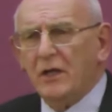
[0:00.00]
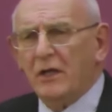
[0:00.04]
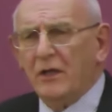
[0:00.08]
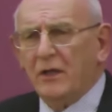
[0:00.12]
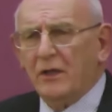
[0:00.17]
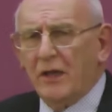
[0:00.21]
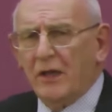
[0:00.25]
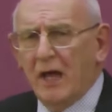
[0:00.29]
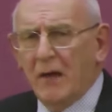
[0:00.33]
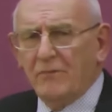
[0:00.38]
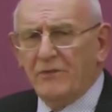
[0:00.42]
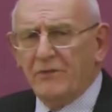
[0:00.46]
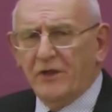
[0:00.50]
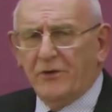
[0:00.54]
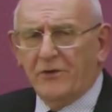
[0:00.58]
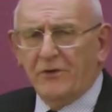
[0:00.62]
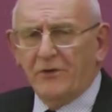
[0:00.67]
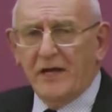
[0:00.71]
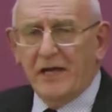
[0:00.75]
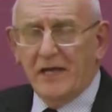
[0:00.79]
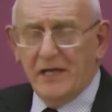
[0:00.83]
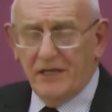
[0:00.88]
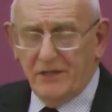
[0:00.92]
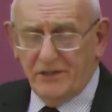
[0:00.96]
them that are
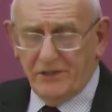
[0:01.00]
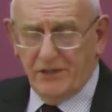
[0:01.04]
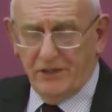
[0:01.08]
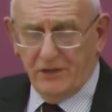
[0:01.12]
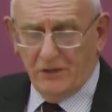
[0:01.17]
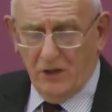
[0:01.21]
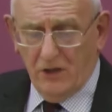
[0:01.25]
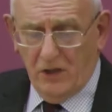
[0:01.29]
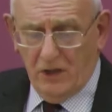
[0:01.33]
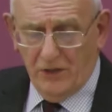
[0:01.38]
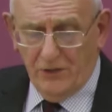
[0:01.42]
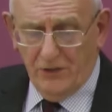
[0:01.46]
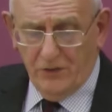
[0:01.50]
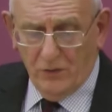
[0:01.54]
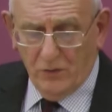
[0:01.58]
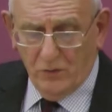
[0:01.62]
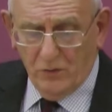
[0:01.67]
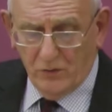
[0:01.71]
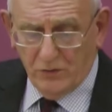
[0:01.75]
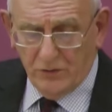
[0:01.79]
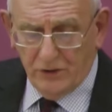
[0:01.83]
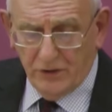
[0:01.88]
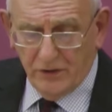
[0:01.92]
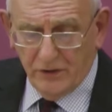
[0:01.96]
his, and God
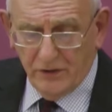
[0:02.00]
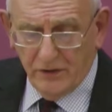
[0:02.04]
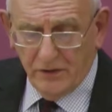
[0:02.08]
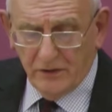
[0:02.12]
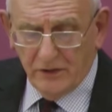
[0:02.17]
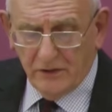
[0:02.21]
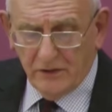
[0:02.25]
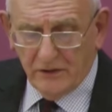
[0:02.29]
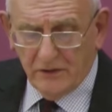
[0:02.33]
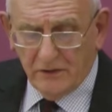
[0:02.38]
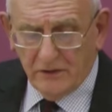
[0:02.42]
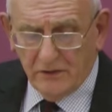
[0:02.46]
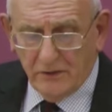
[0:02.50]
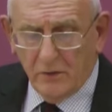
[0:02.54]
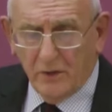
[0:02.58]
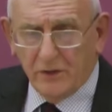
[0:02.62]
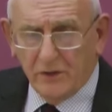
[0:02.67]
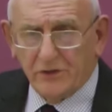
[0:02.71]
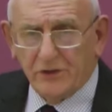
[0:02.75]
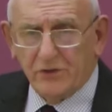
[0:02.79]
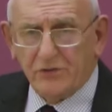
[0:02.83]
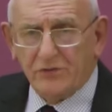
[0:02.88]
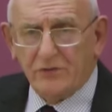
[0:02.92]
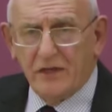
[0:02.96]
knows what
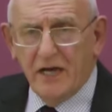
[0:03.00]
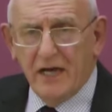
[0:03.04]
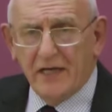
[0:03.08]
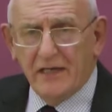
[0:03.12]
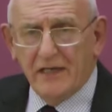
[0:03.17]
is right.